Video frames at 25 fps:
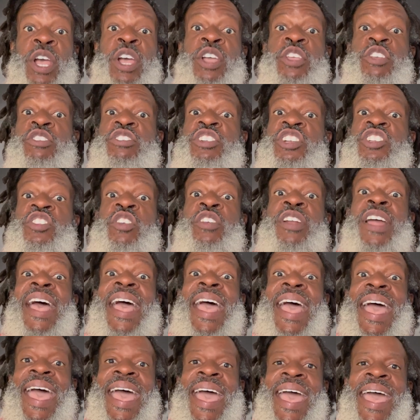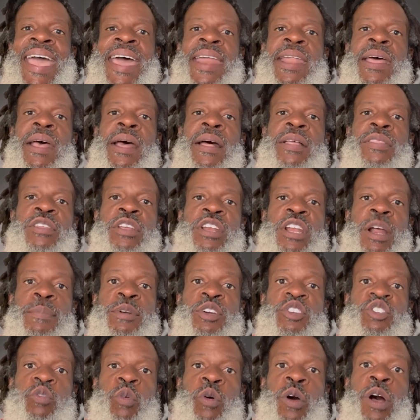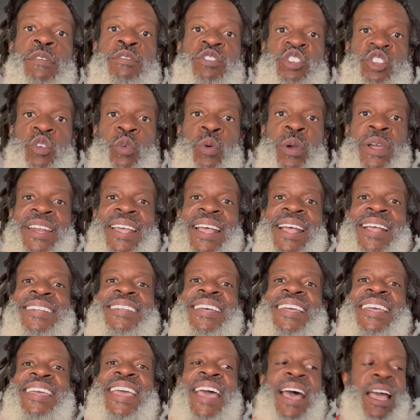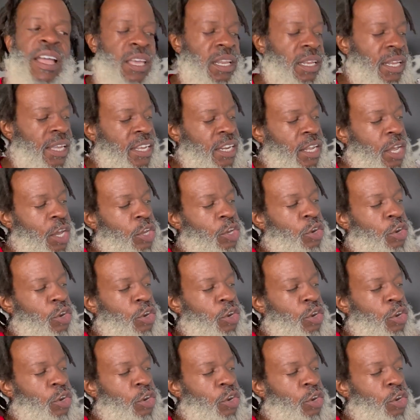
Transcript: you're just going to add the number 12 to it to calculate